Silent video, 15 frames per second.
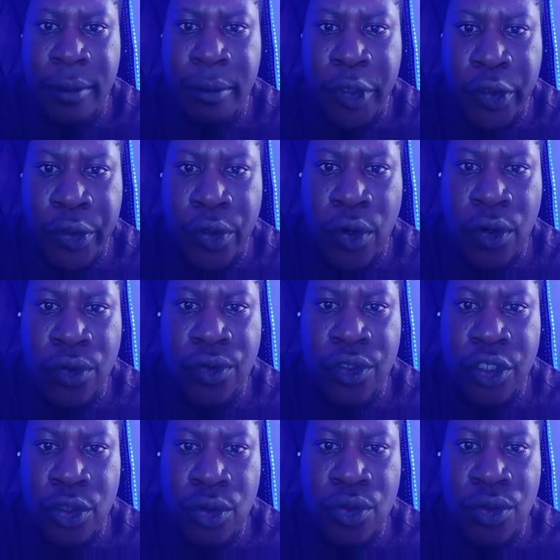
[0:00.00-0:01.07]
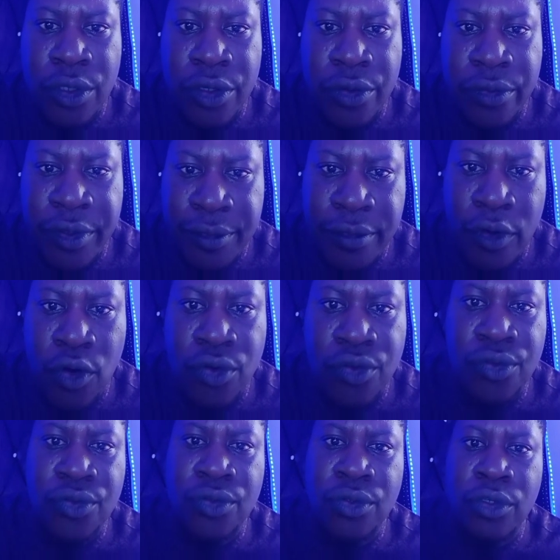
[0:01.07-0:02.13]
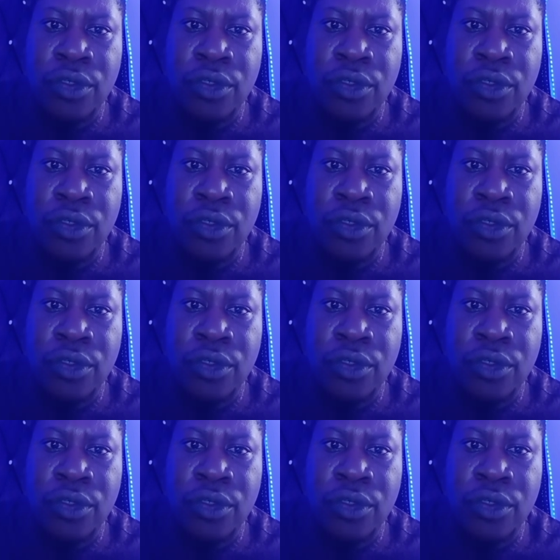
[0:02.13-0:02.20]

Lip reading: because due to the reflux.